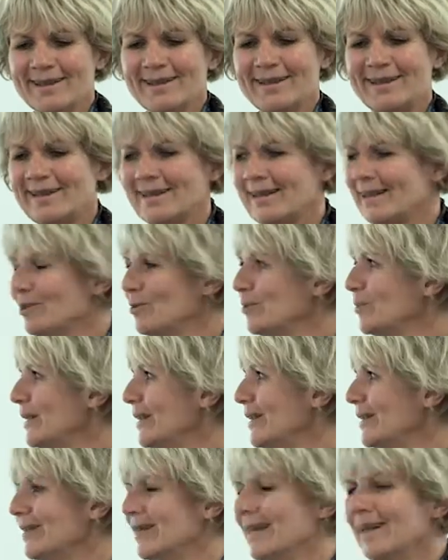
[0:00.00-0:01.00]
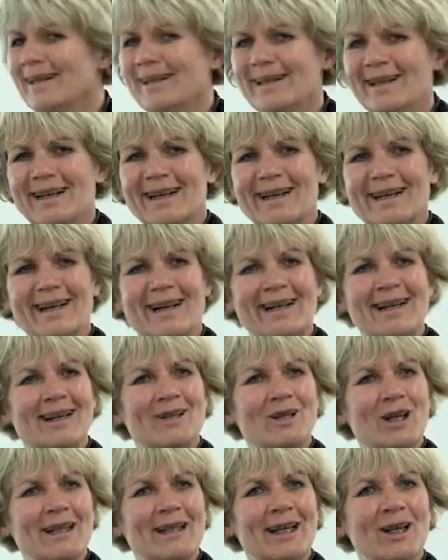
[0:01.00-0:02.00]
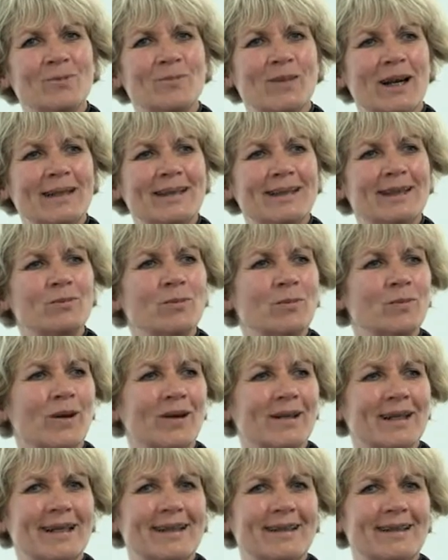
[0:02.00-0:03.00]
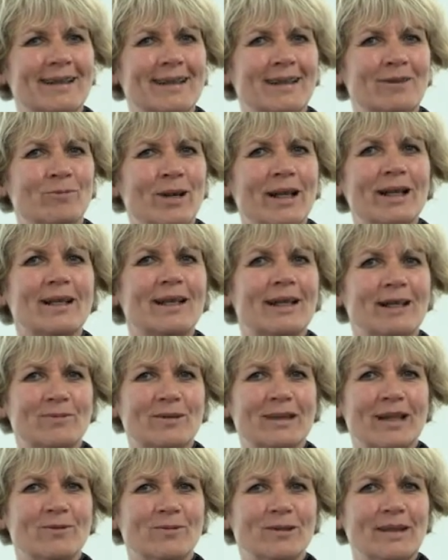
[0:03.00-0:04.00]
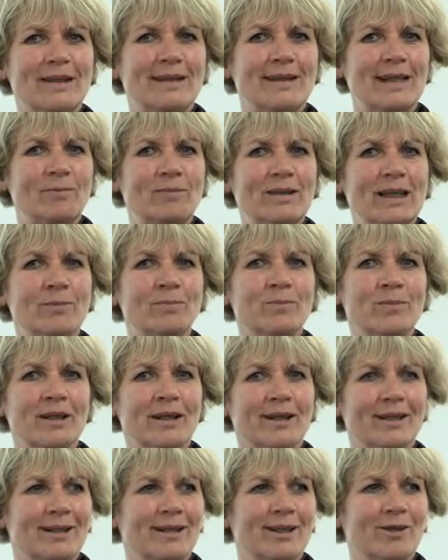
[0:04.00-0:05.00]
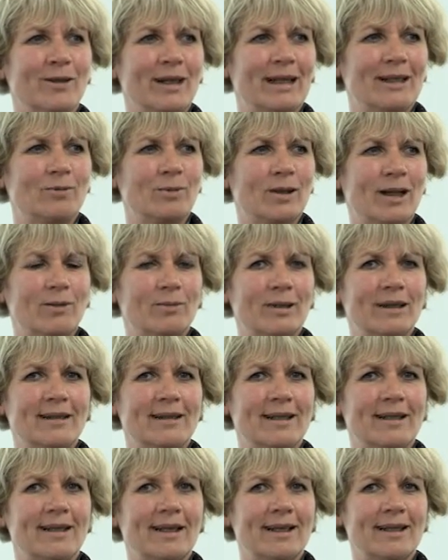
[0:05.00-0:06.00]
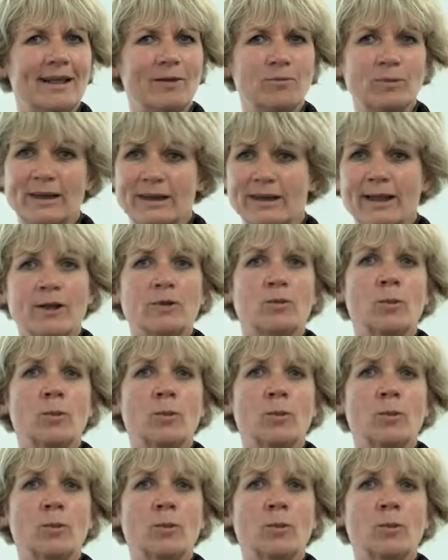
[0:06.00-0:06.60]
Yeah, that'll be good. And I know my supermarket in Redcliffe's after the September earthquake, when I went in there was no